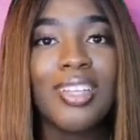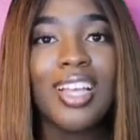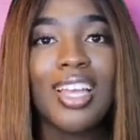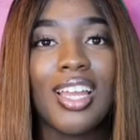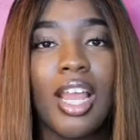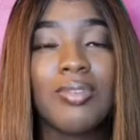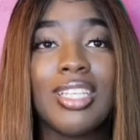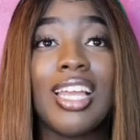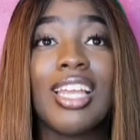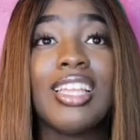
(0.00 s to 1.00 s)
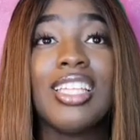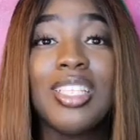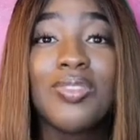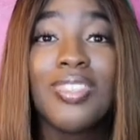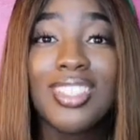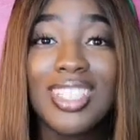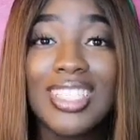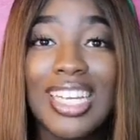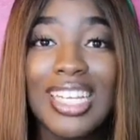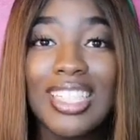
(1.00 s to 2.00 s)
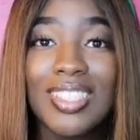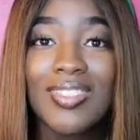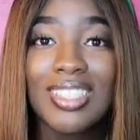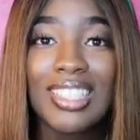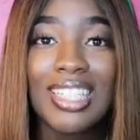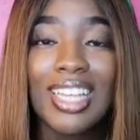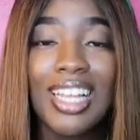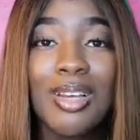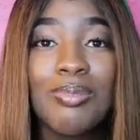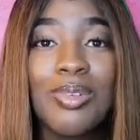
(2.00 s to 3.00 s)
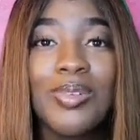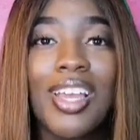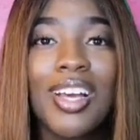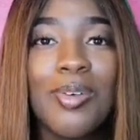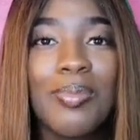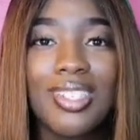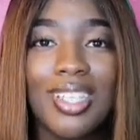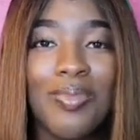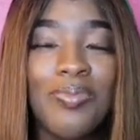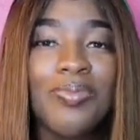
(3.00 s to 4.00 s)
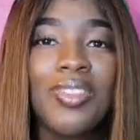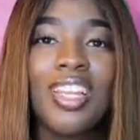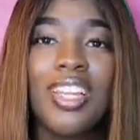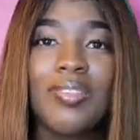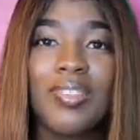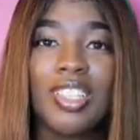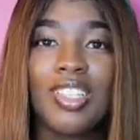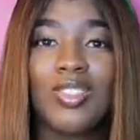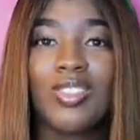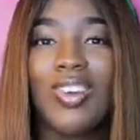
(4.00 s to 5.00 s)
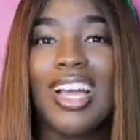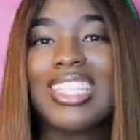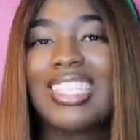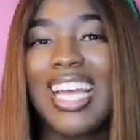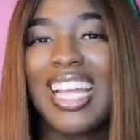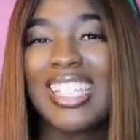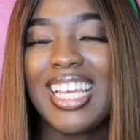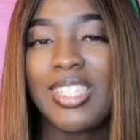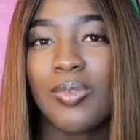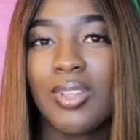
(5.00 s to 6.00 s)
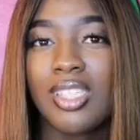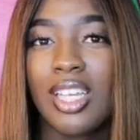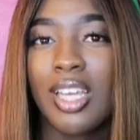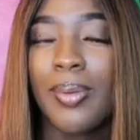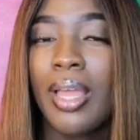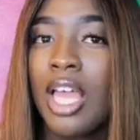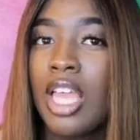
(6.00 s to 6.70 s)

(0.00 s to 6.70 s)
They was like, at least for today, let him know you got home and safe and everything. And so I decided to answer one time.